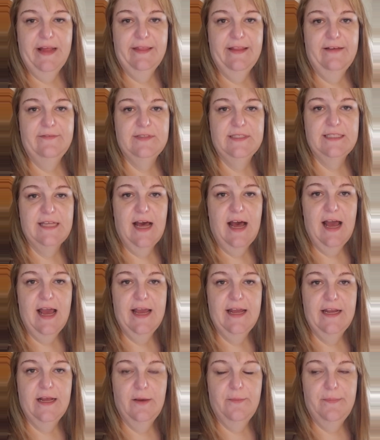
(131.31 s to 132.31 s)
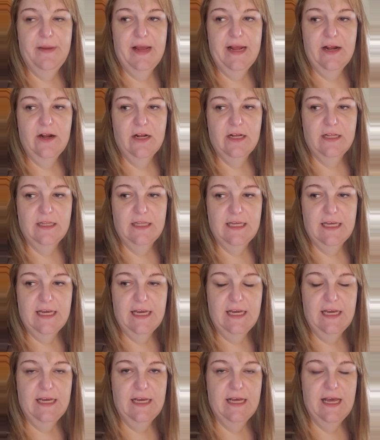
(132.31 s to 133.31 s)
left side
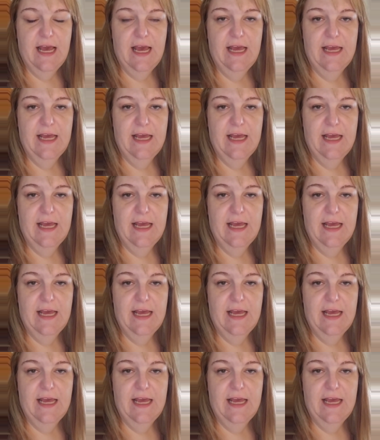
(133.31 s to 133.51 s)
apparently